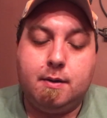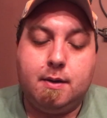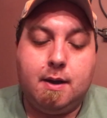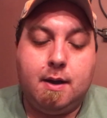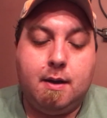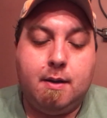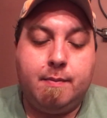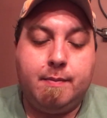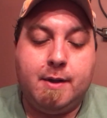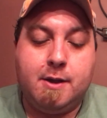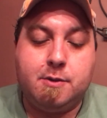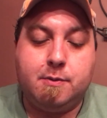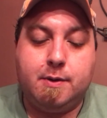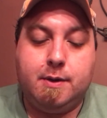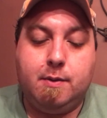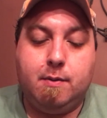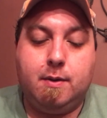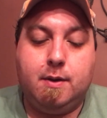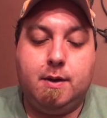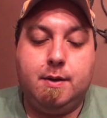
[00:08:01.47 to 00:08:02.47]
Um, that's what
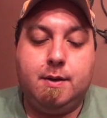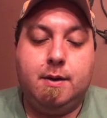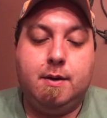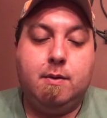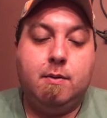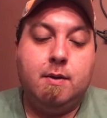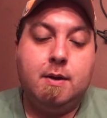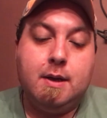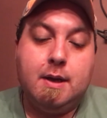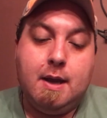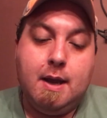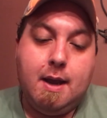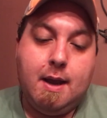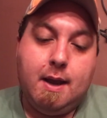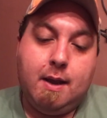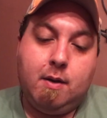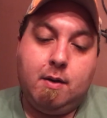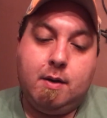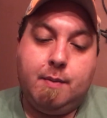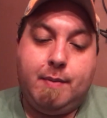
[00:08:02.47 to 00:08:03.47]
you want to do.
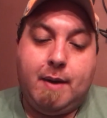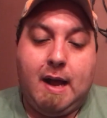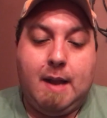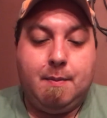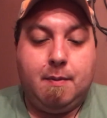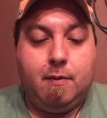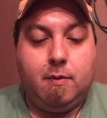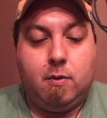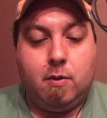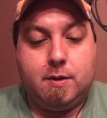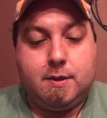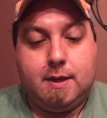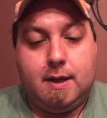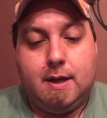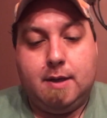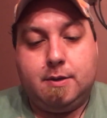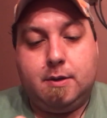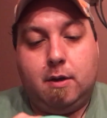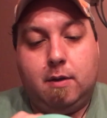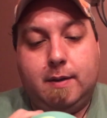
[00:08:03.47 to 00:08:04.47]
And on the bottom, of course, it
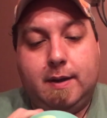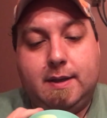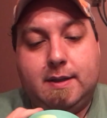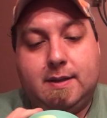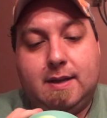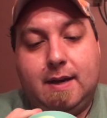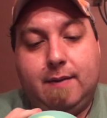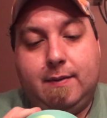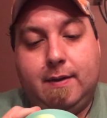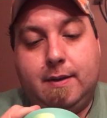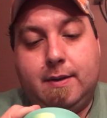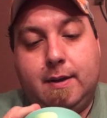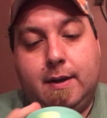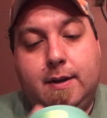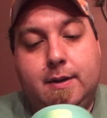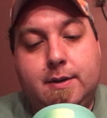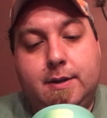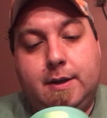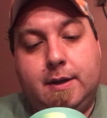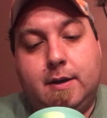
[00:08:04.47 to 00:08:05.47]
has all these safety
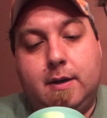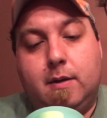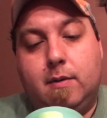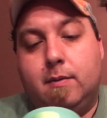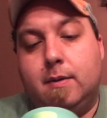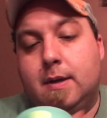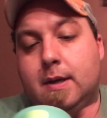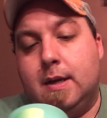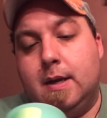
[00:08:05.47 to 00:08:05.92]
things, you know.